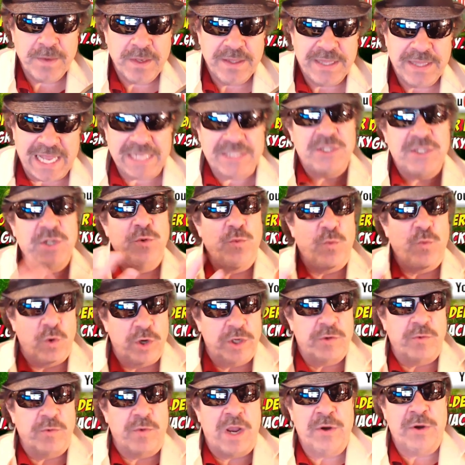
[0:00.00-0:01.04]
That's your
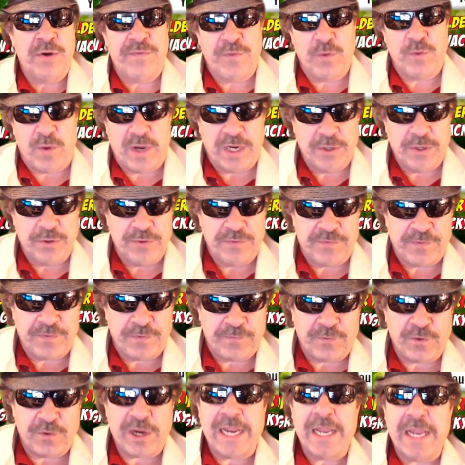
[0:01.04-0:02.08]
workaround if you want to do it for
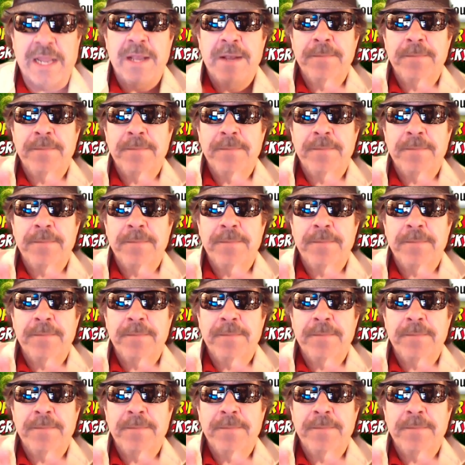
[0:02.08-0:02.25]
free.